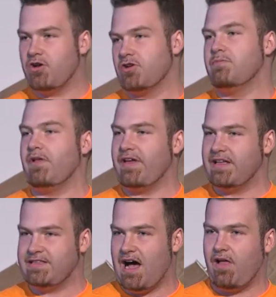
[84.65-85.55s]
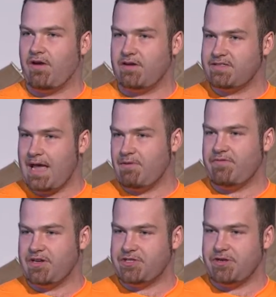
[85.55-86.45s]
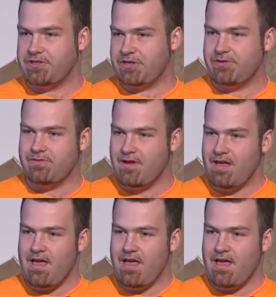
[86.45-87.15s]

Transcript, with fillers: $100 million type of issue to do,